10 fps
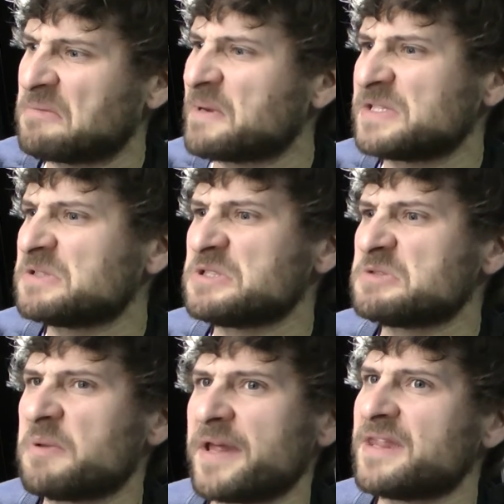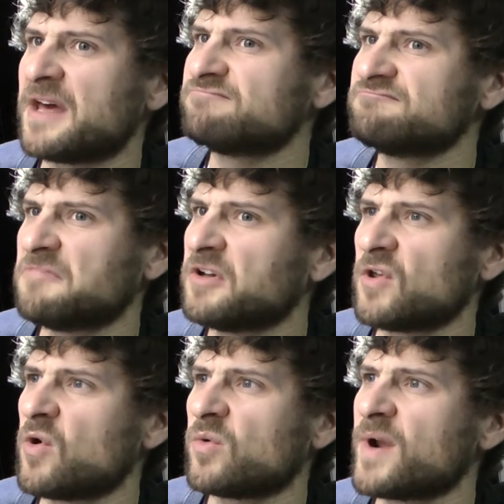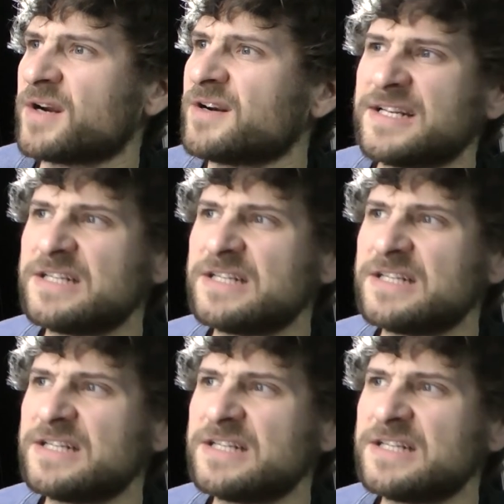I basically just played that on the whole record.